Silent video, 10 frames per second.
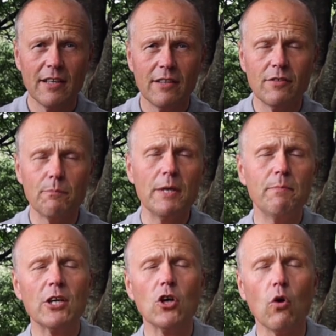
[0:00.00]
to be
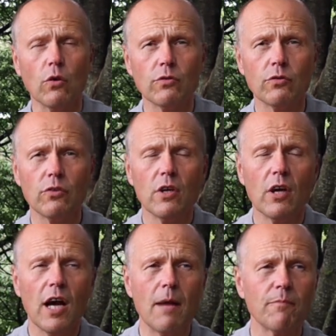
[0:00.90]
because
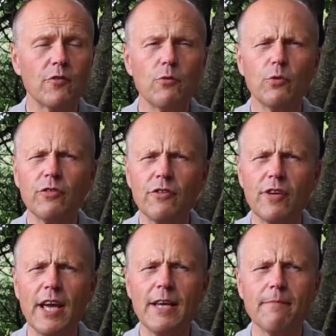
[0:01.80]
she was
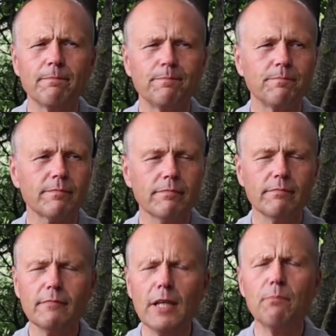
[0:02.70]
such a
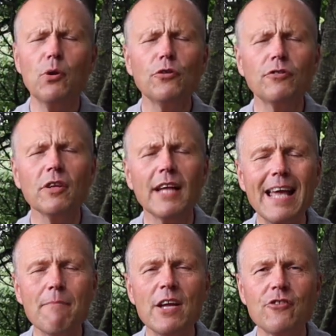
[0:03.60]
personal
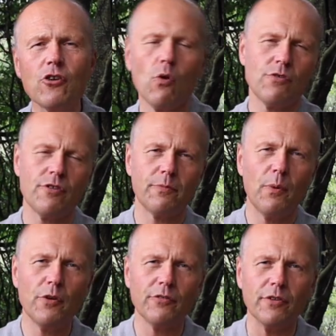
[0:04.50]
image conscious
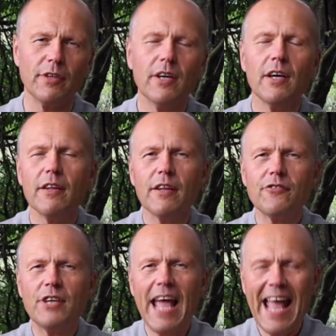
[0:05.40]
person that
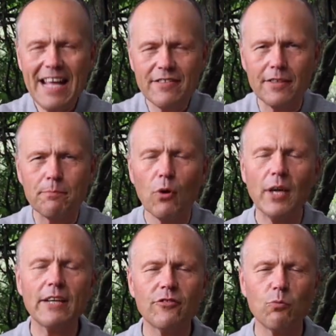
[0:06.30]
she hated
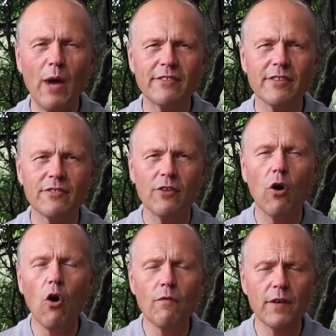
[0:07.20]
pulling sweaters
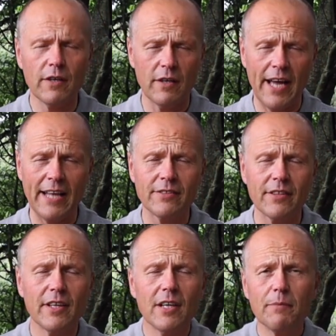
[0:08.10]
over her head
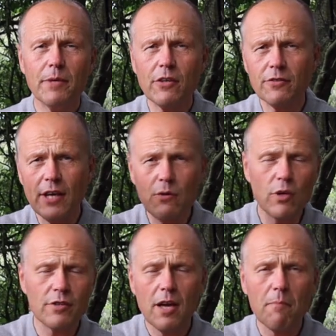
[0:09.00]
because they
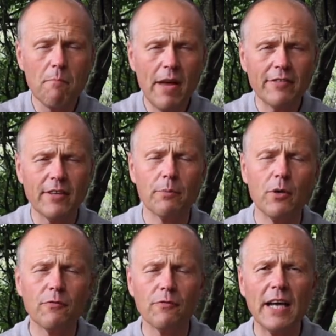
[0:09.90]
would mess up
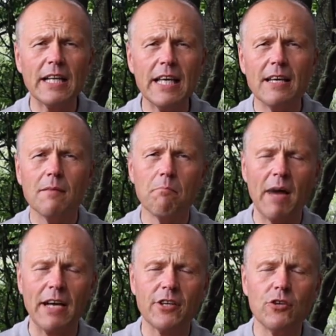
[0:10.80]
her finely
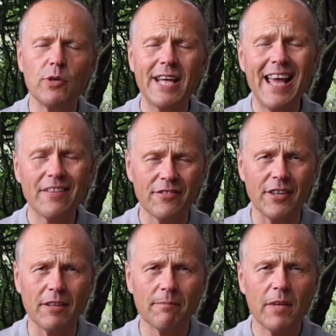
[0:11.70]
manicured hairstyle.